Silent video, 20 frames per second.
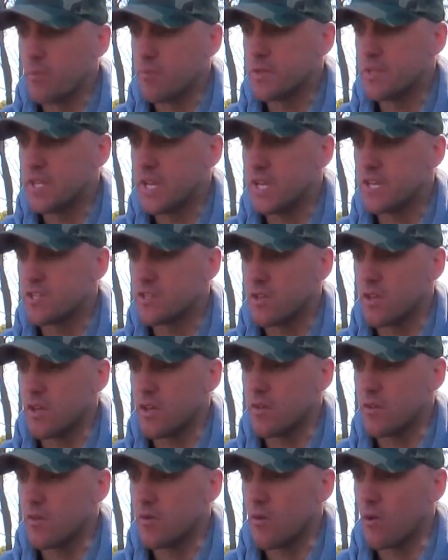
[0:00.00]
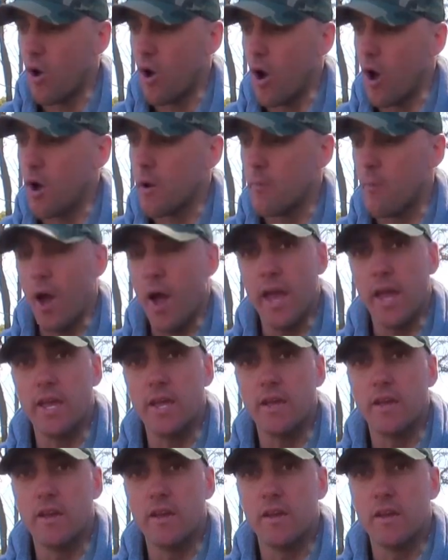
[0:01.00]
potentially I
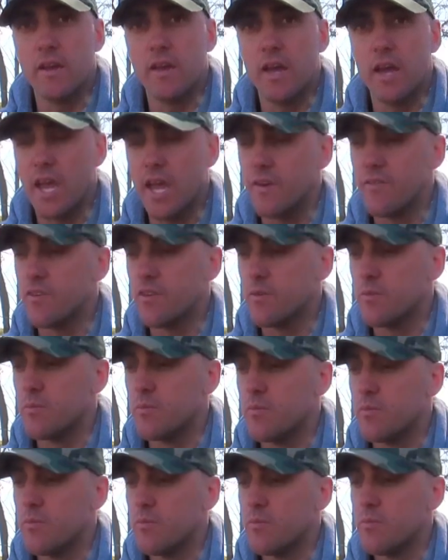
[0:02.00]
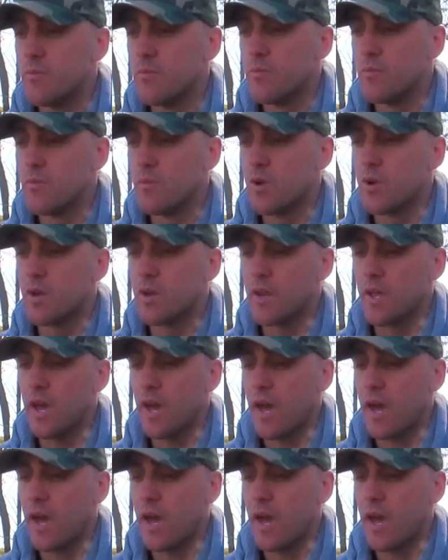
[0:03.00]
may even look at